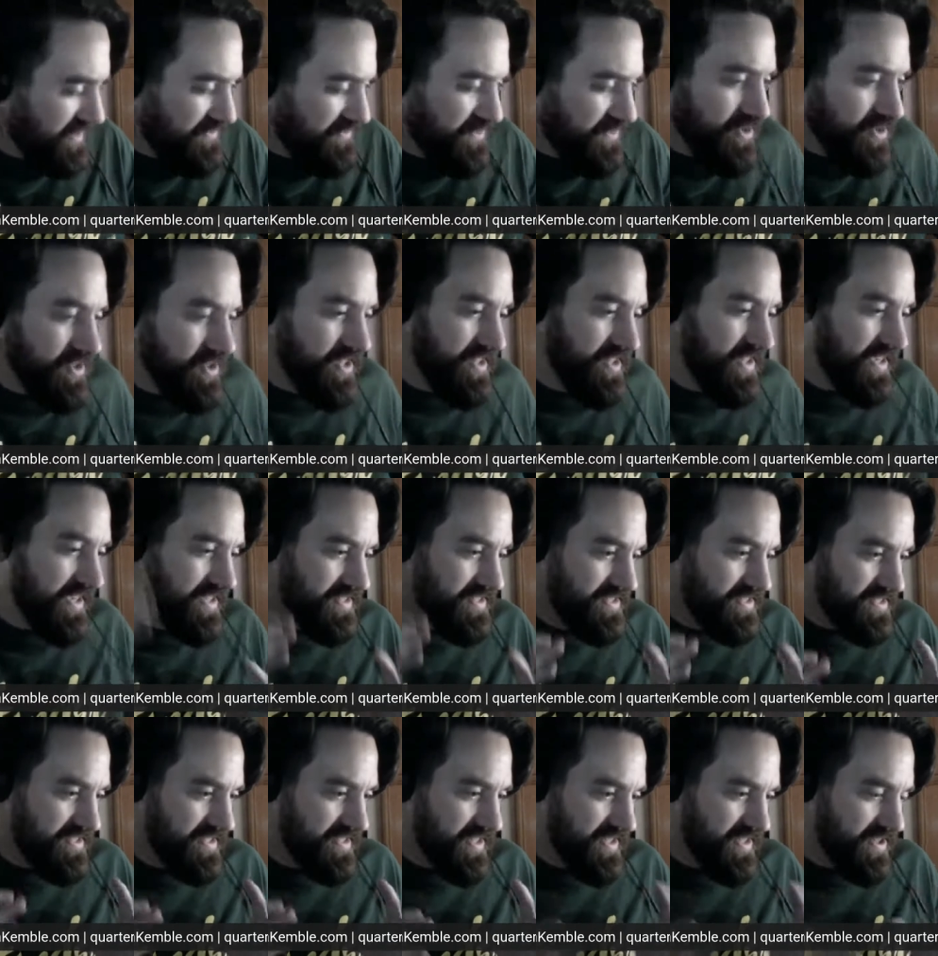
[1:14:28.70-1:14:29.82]
look at like
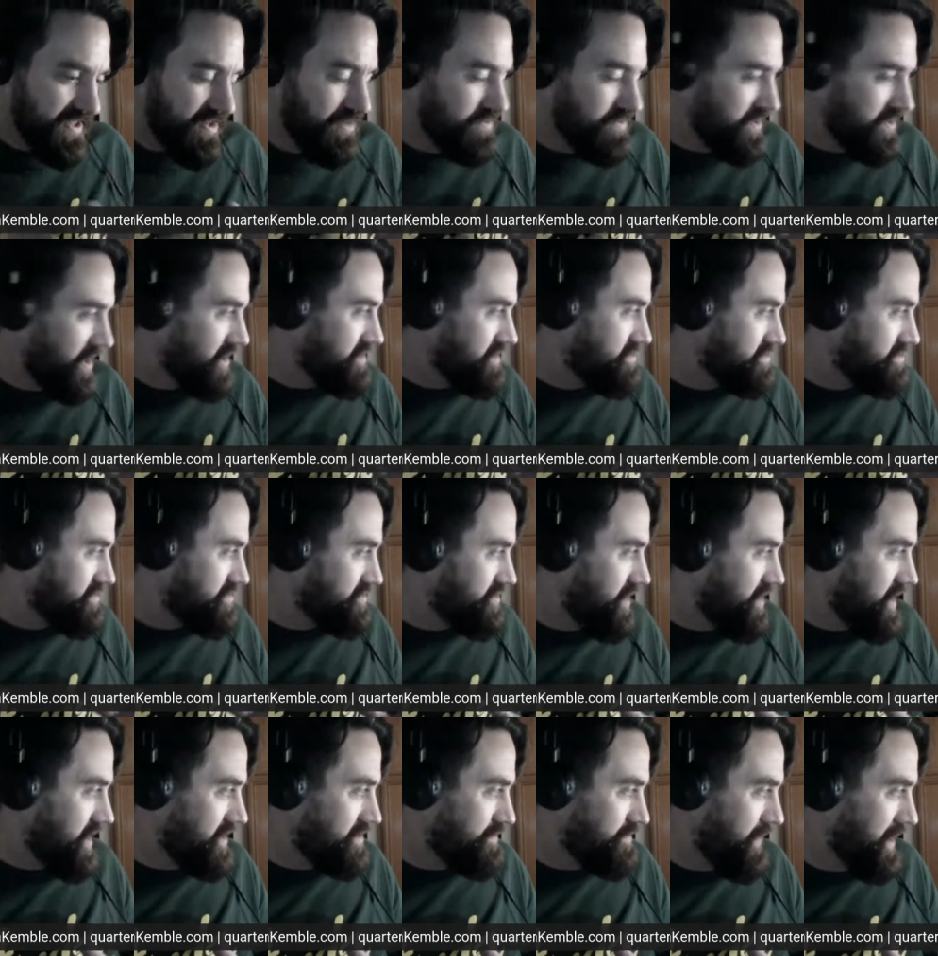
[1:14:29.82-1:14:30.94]
Ditko Doctor
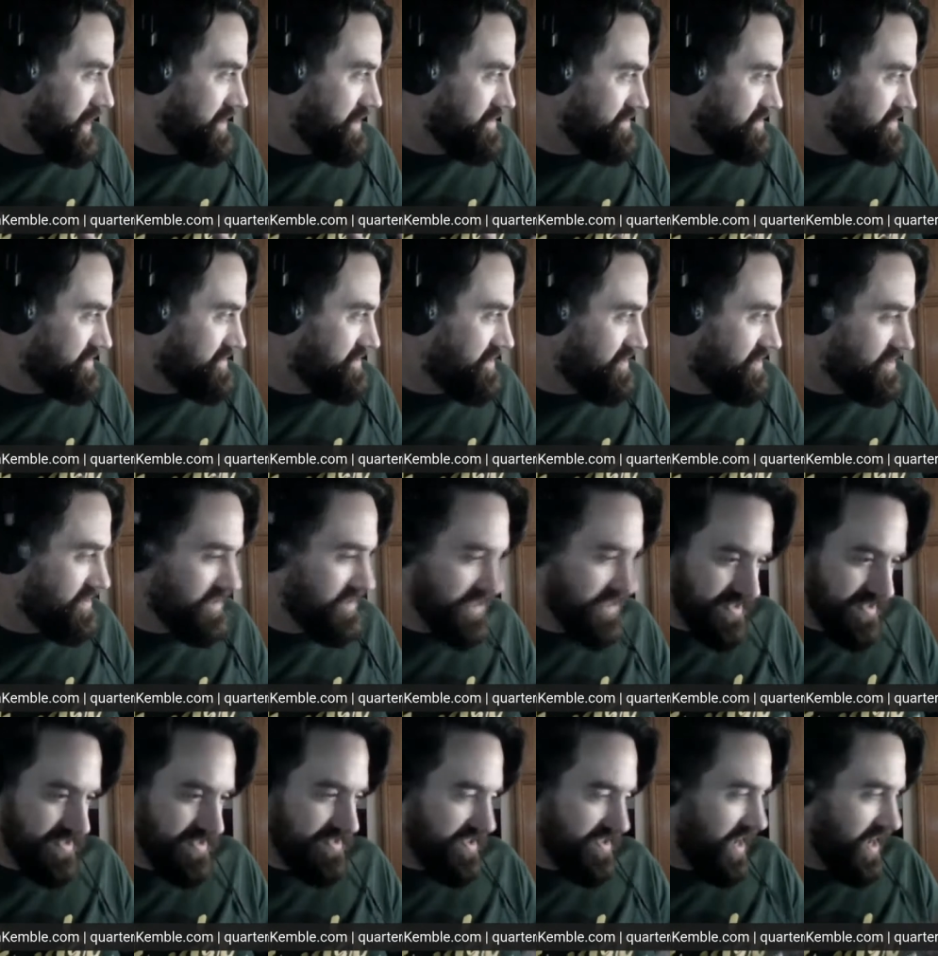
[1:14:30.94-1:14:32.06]
Strange panels, they're
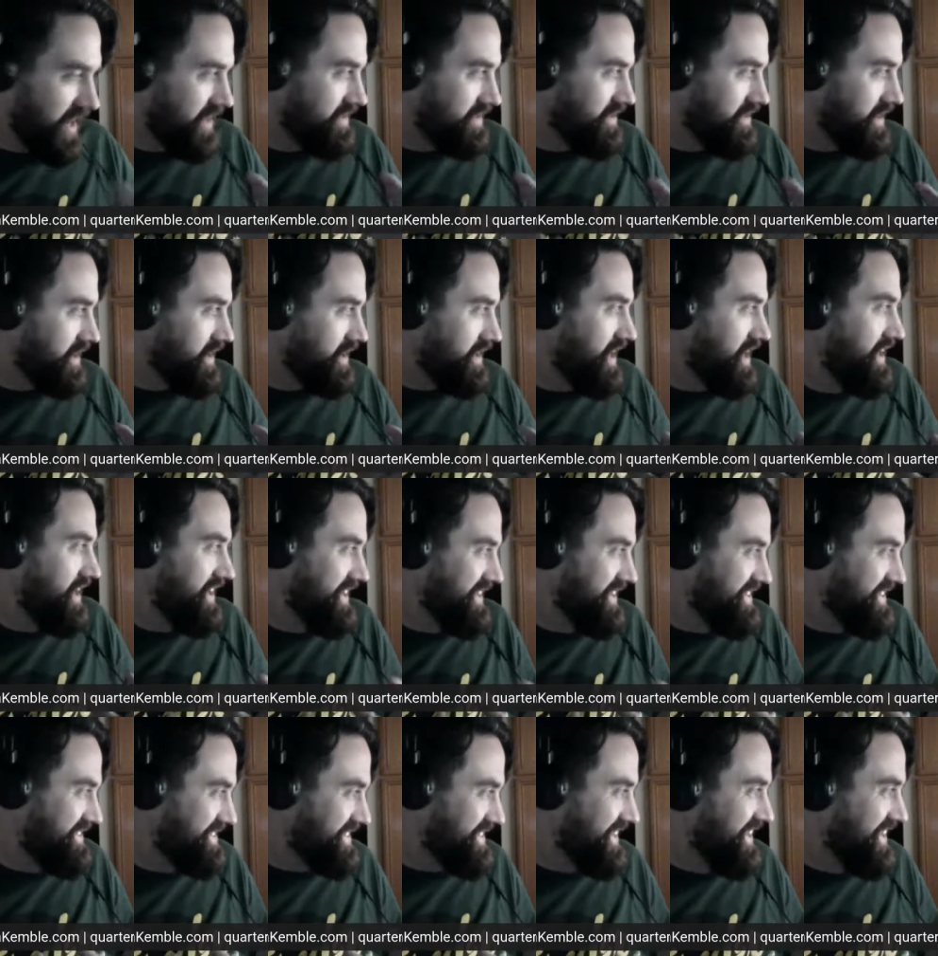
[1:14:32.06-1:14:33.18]
insane. Like
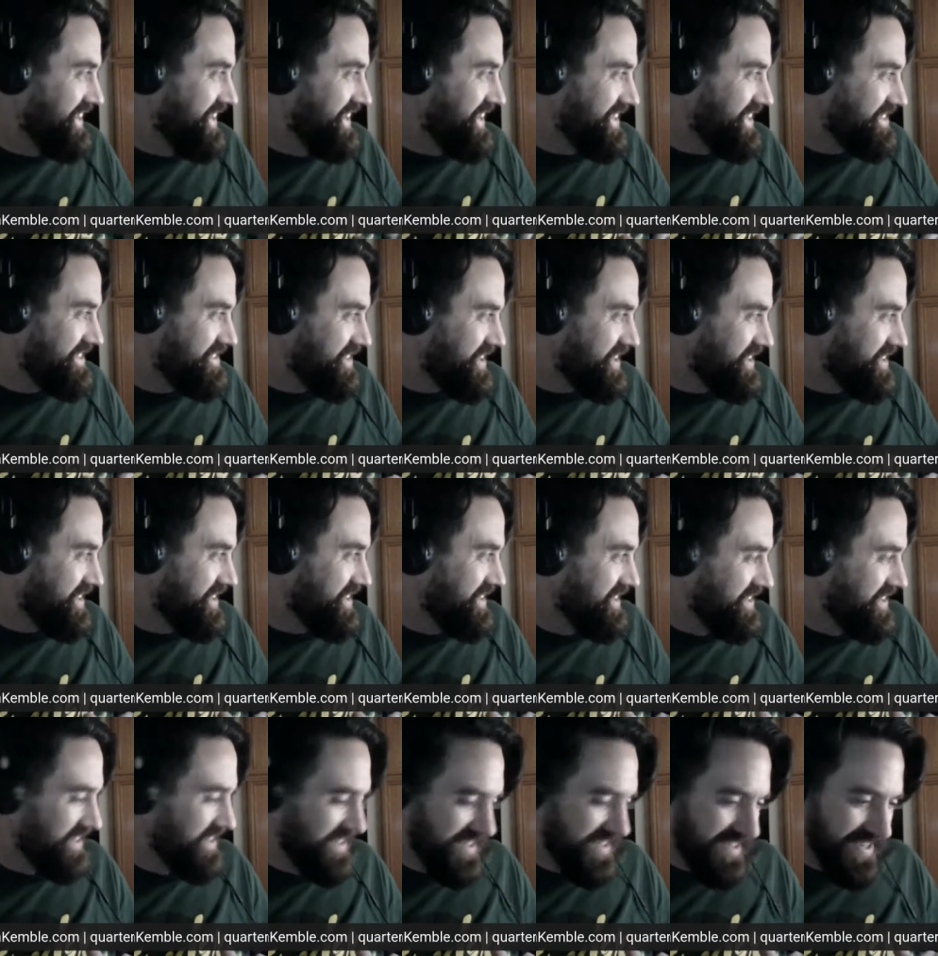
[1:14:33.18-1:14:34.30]
it's like
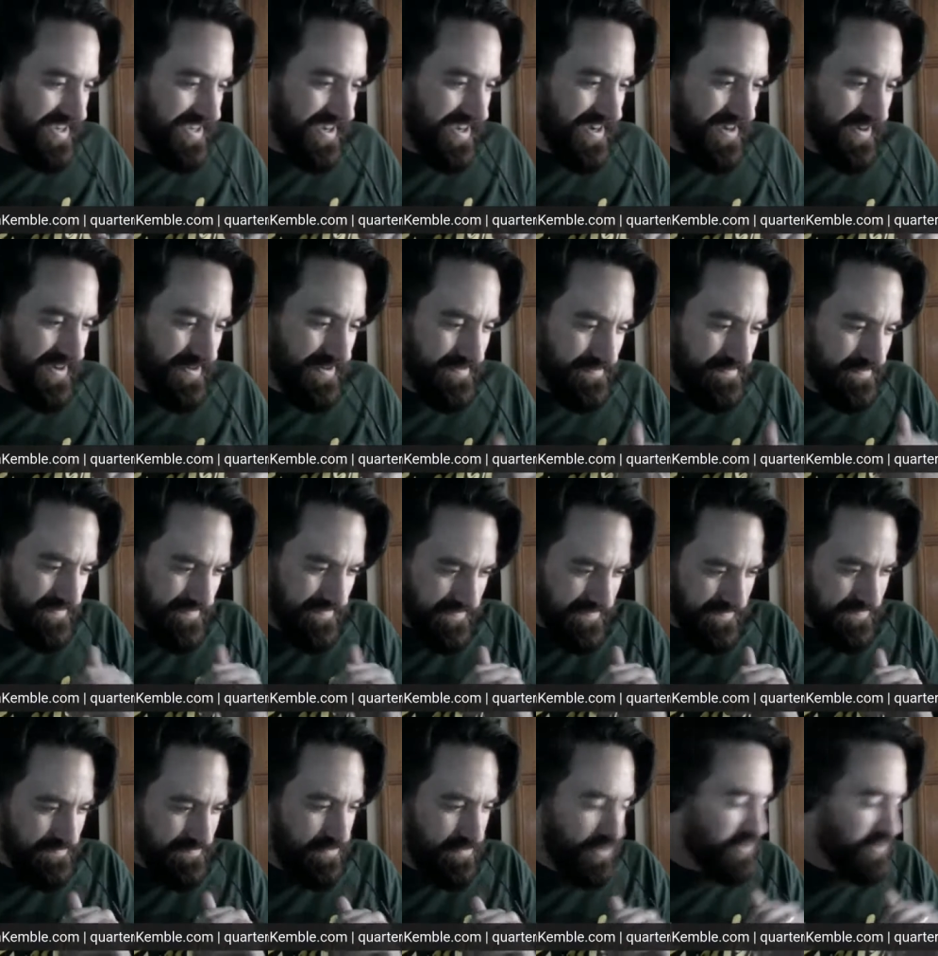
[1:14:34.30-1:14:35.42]

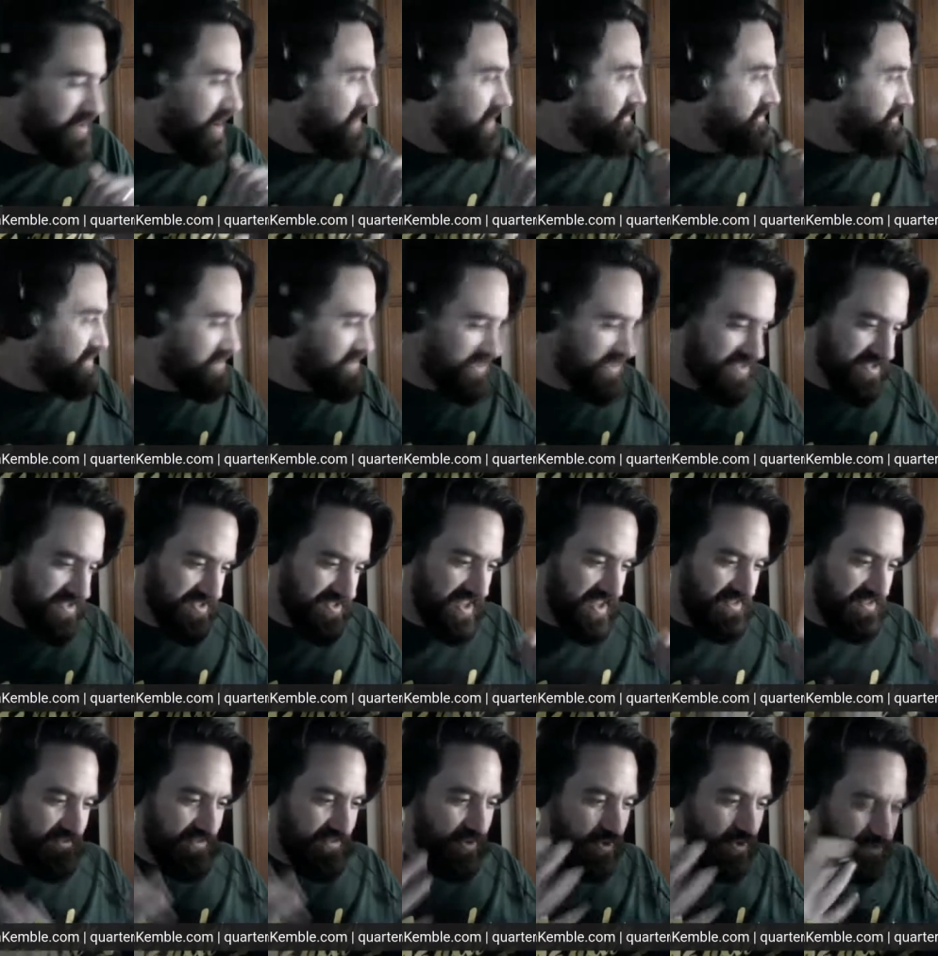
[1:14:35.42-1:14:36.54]
multiverses like
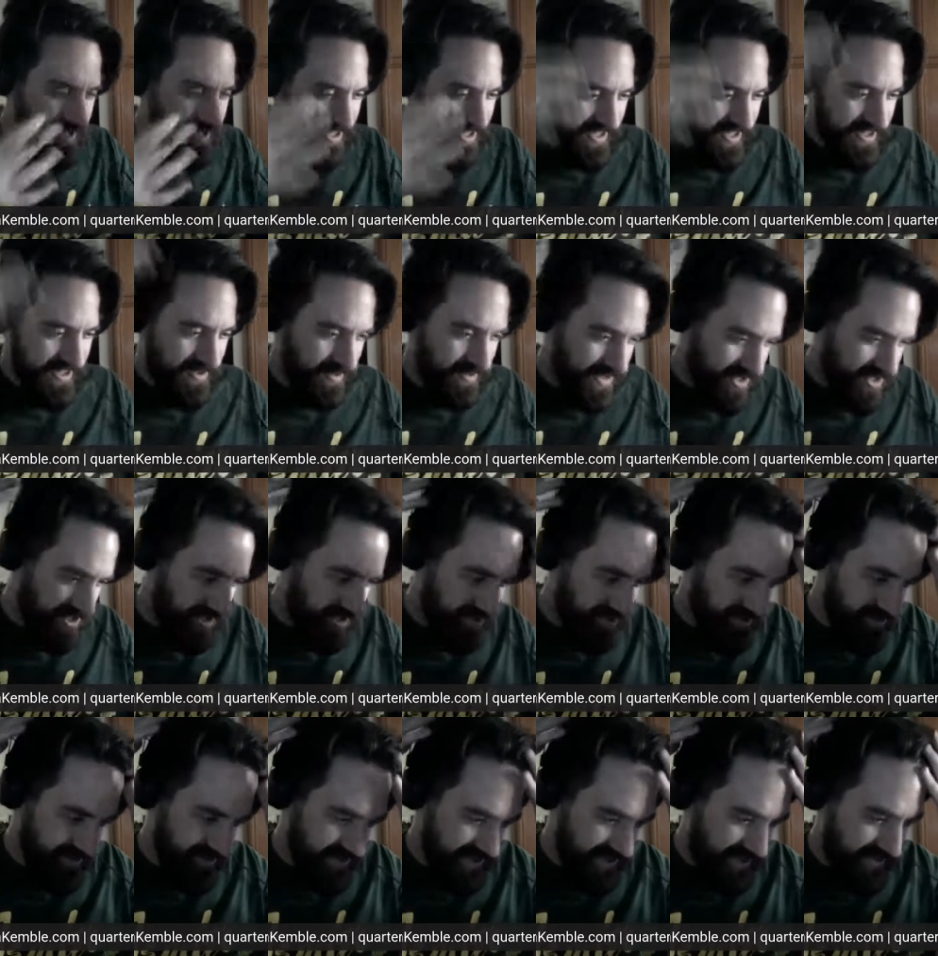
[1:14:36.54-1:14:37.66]
folding into each other
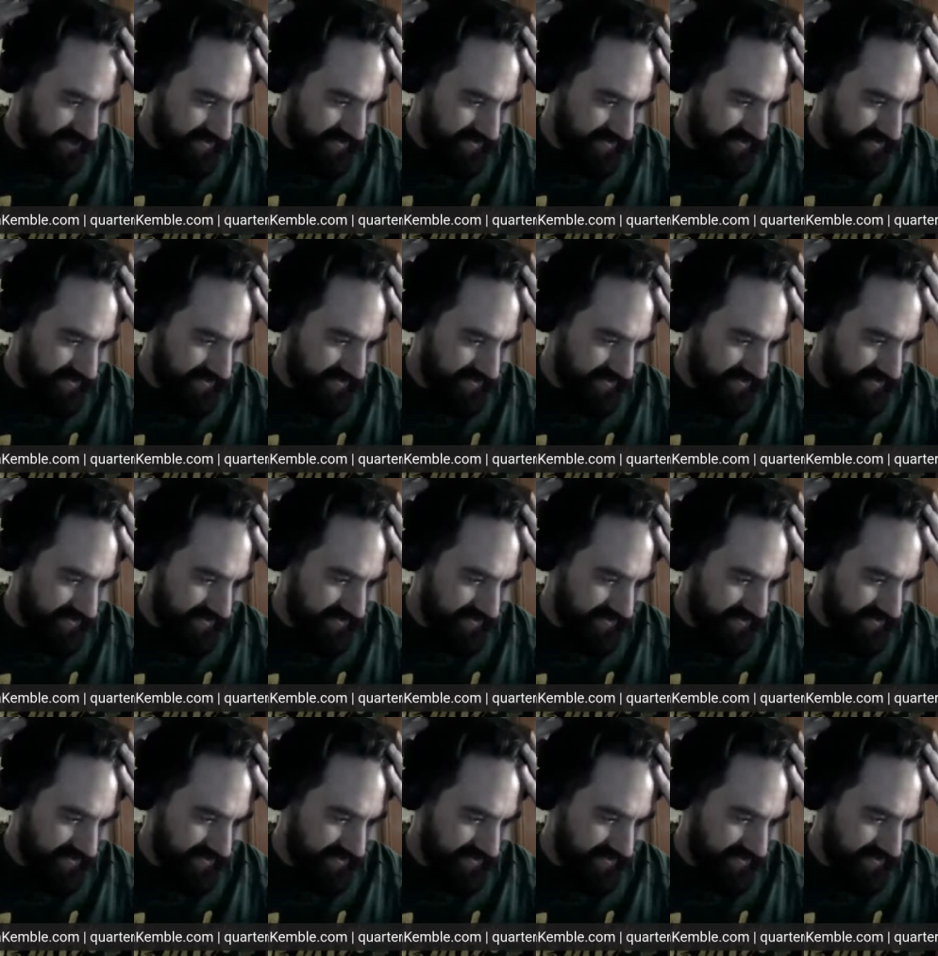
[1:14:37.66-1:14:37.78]
and stuff.